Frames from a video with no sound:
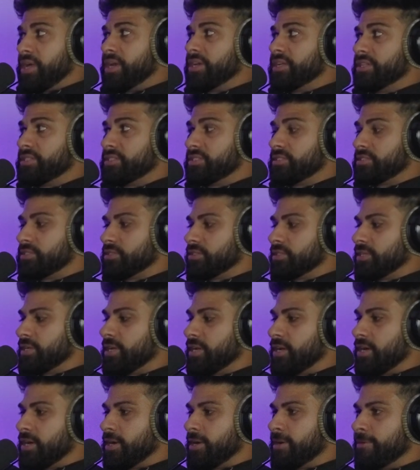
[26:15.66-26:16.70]
that it's
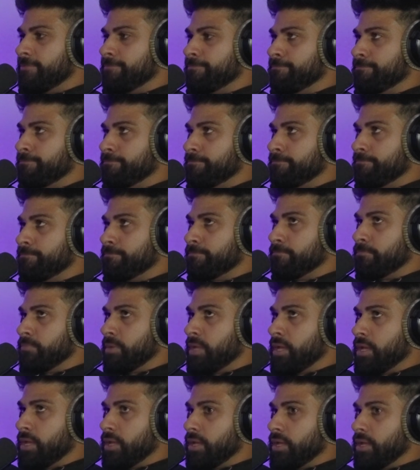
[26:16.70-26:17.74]
an
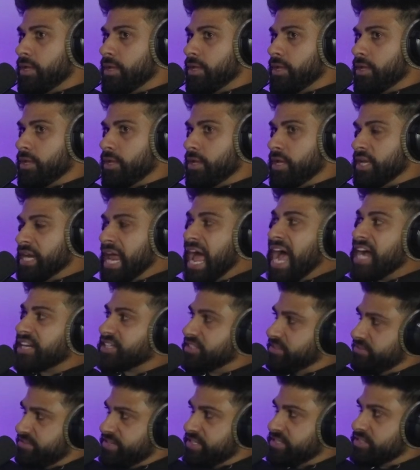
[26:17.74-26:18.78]

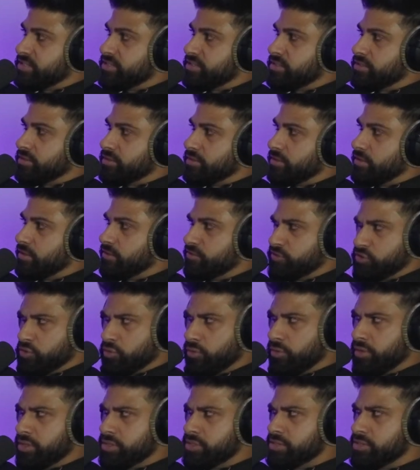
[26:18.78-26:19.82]
activist of
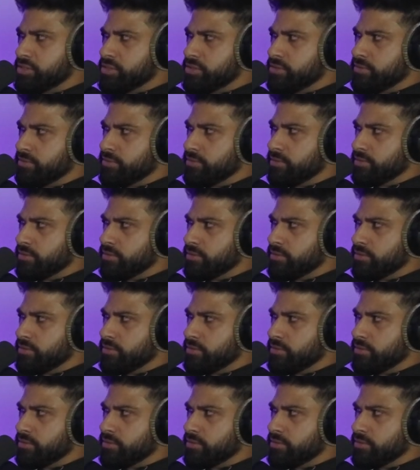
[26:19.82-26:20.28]
sorts.